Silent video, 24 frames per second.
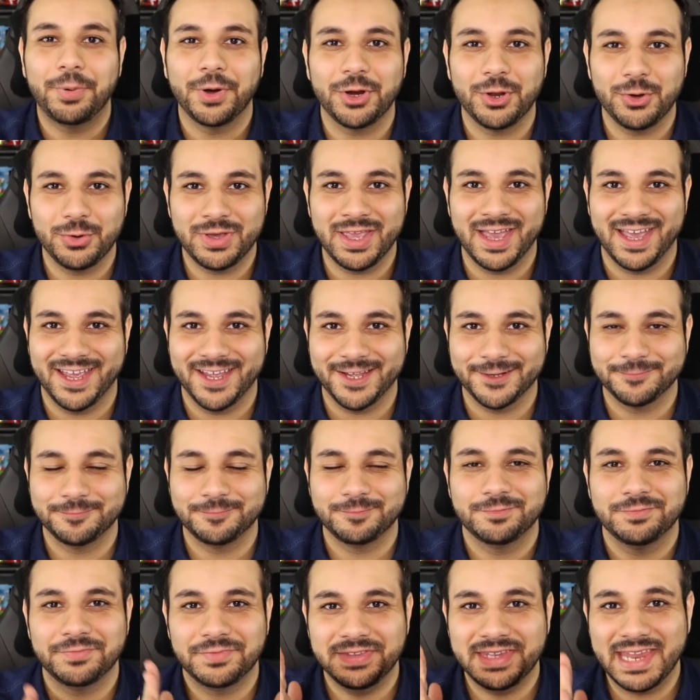But okay,
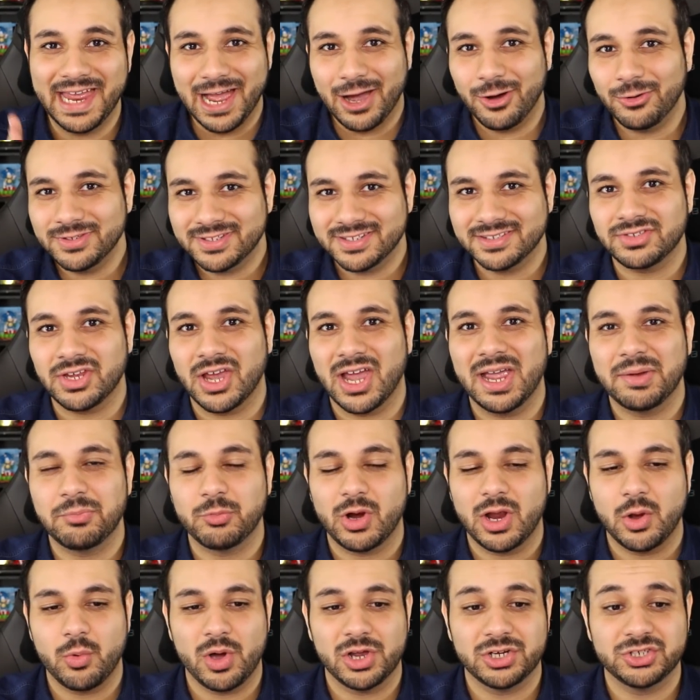now is the time
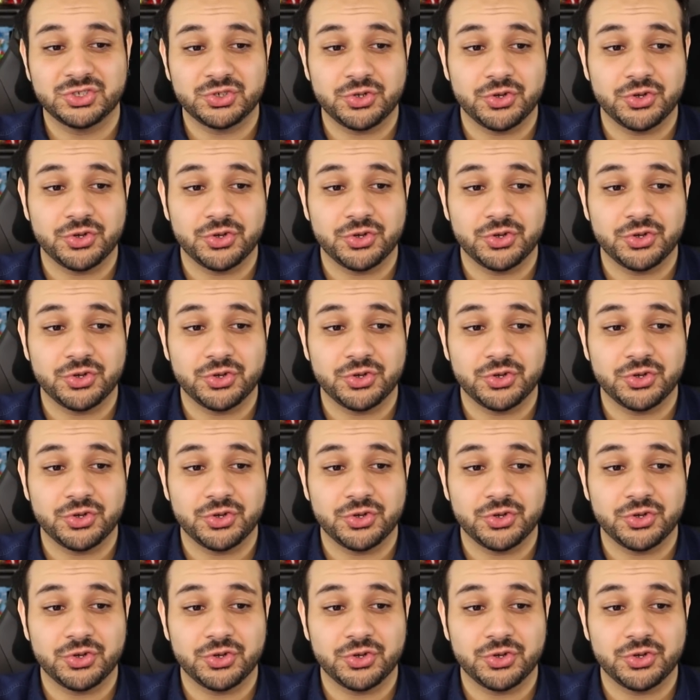where I want